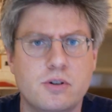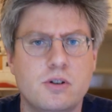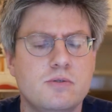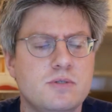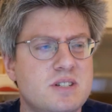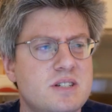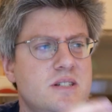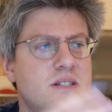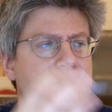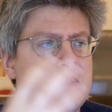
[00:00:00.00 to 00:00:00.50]
No,
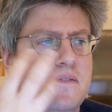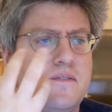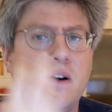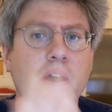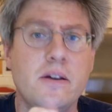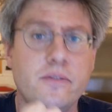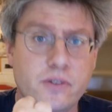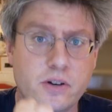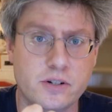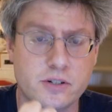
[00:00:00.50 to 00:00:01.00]
this is a
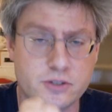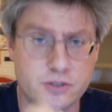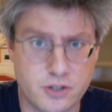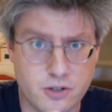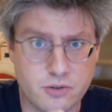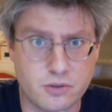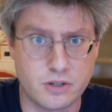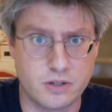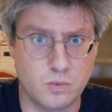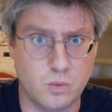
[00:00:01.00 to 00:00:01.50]
500
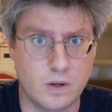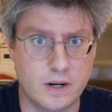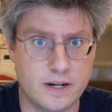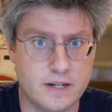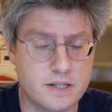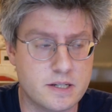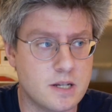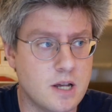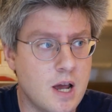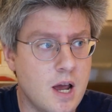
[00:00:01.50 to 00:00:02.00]
euro
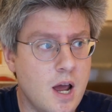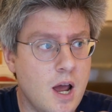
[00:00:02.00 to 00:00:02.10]
device.